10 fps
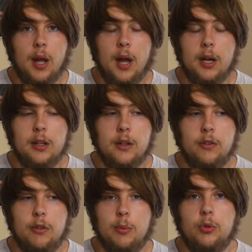and it
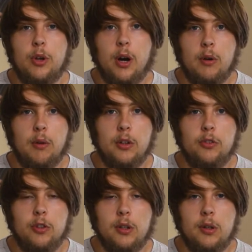is the most
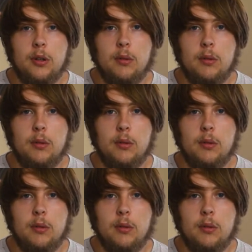heart-wrenching